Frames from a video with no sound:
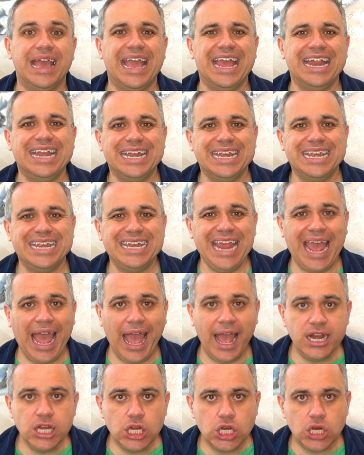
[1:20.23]

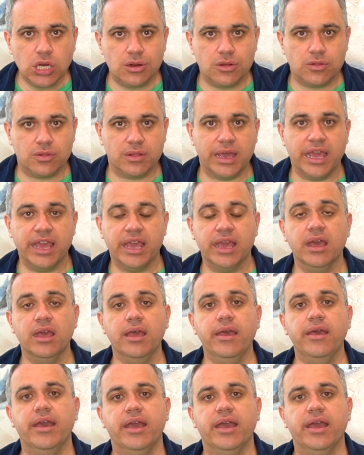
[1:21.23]
intentionally